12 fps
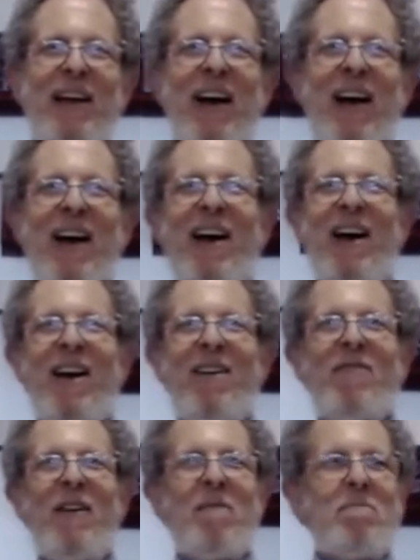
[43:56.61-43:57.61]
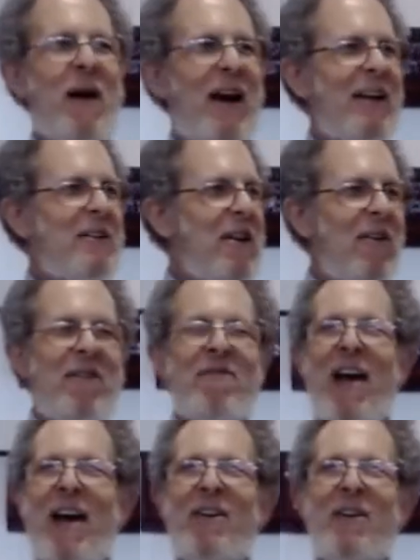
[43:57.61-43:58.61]
uh, of uh, monetary
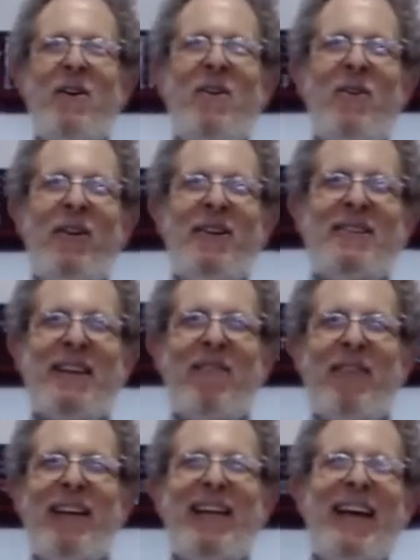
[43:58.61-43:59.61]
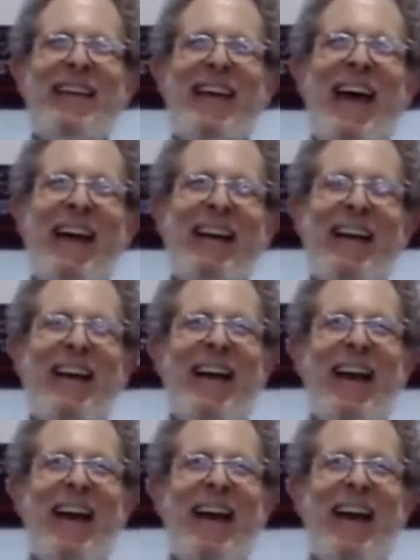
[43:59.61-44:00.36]
value or something like that.